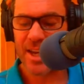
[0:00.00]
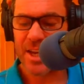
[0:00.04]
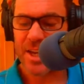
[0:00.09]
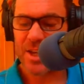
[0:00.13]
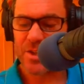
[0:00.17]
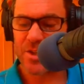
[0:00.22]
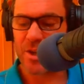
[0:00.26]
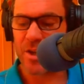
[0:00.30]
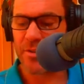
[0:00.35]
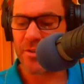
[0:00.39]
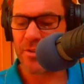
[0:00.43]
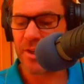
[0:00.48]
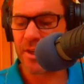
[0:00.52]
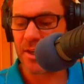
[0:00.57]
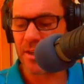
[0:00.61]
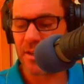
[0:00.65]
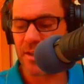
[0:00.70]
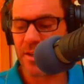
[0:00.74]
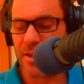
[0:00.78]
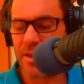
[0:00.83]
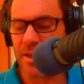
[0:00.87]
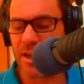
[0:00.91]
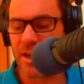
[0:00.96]
So I think,
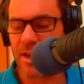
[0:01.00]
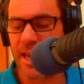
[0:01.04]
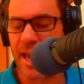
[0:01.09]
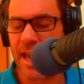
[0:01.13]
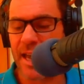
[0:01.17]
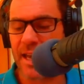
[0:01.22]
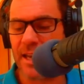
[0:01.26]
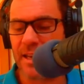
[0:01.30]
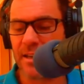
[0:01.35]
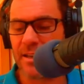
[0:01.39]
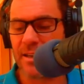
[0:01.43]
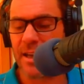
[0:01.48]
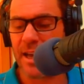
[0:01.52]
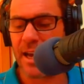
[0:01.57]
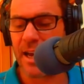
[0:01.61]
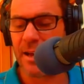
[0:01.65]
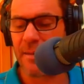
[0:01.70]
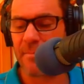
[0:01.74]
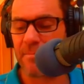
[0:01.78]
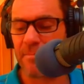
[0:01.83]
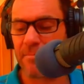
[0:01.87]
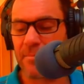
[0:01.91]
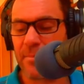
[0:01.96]
again,
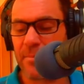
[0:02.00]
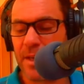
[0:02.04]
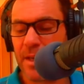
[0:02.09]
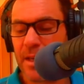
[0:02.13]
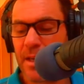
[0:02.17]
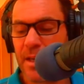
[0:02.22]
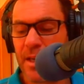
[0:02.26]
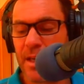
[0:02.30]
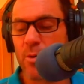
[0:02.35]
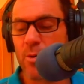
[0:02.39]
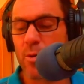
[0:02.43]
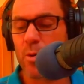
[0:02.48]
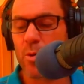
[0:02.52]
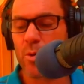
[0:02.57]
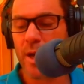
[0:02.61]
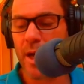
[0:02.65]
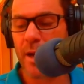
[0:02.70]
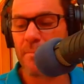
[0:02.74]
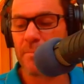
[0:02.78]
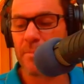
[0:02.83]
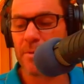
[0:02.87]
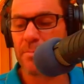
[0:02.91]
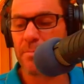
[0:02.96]
it all
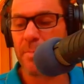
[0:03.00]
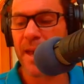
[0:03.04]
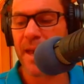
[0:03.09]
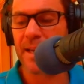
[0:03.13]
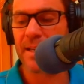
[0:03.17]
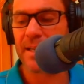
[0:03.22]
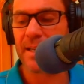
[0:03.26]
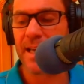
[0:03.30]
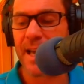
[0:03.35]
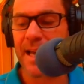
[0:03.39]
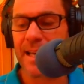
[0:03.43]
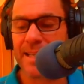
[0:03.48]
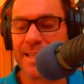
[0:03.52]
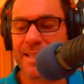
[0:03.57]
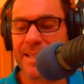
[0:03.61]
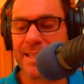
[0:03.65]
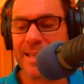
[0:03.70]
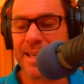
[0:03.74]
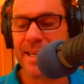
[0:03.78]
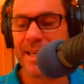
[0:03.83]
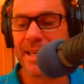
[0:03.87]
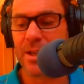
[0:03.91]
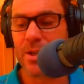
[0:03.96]
comes back to
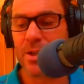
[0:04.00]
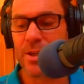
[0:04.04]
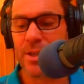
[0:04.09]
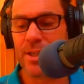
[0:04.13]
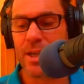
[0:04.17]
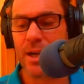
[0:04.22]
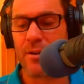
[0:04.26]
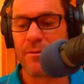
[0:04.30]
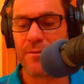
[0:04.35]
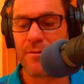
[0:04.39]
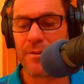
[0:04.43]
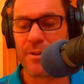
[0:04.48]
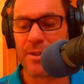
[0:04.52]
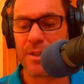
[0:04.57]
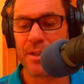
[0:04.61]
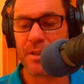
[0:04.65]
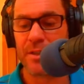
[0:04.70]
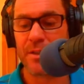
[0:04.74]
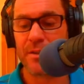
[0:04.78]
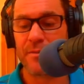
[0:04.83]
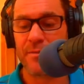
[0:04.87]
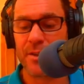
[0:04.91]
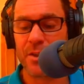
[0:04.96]
understanding yourself as an
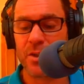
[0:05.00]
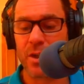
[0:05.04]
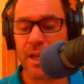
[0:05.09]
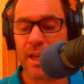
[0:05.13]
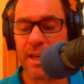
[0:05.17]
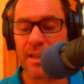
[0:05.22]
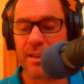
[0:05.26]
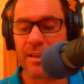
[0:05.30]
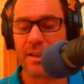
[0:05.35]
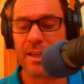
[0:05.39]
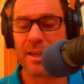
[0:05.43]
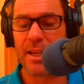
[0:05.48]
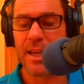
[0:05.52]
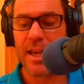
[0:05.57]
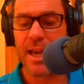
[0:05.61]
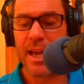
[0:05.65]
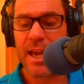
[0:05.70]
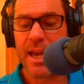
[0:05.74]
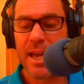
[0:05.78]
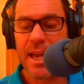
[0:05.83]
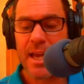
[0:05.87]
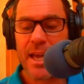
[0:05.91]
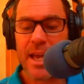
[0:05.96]
individual athlete
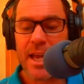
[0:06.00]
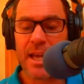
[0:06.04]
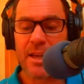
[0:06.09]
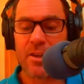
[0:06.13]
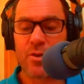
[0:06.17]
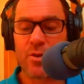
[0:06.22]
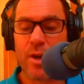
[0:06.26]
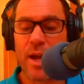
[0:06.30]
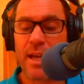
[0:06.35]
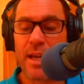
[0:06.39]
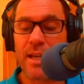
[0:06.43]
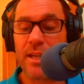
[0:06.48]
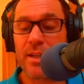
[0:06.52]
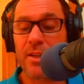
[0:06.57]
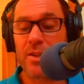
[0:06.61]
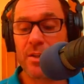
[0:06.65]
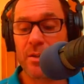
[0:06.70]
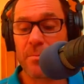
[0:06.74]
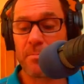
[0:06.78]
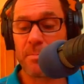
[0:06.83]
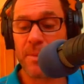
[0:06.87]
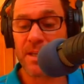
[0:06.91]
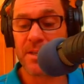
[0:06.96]
and training to
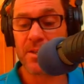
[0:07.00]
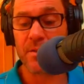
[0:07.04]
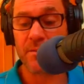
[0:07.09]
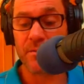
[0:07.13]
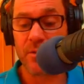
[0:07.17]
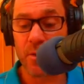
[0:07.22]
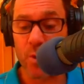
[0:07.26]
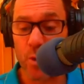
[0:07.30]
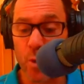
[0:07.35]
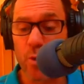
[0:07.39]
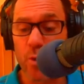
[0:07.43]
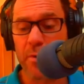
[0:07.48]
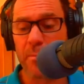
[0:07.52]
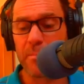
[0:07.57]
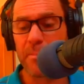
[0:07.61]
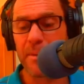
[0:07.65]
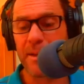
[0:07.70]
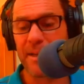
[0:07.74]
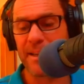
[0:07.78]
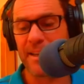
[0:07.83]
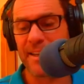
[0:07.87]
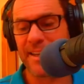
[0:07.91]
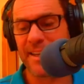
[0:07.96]
the best of your
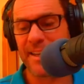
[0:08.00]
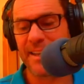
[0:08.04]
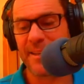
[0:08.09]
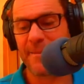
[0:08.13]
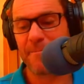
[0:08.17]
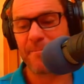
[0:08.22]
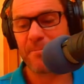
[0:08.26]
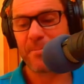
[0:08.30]
ability,